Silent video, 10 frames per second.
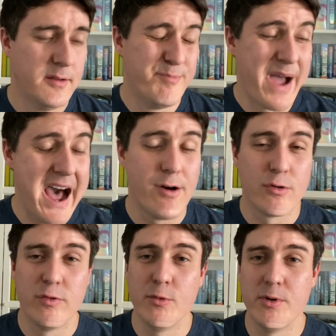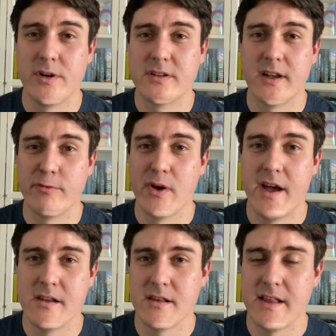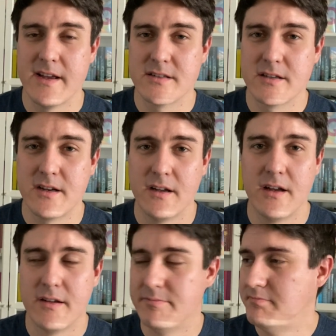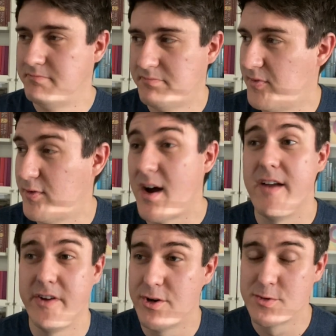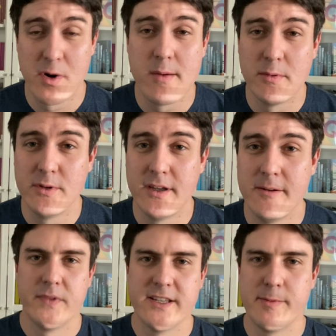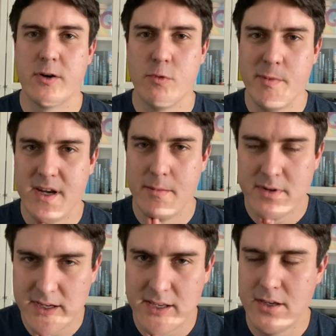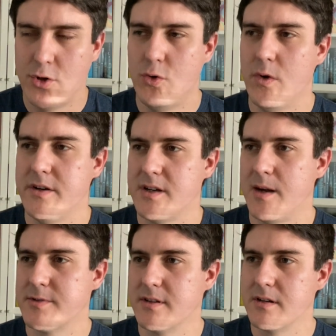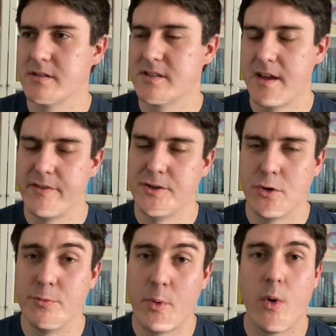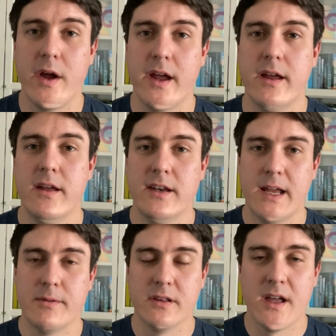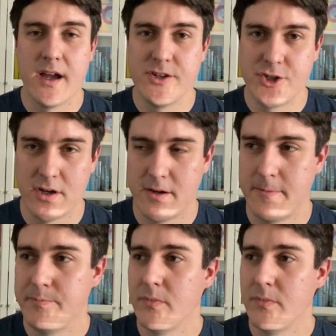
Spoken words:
powerful books I've read in the last 5 years probably. It's about a woman named Nikki who adopts a little 7-year-old boy named Elijah.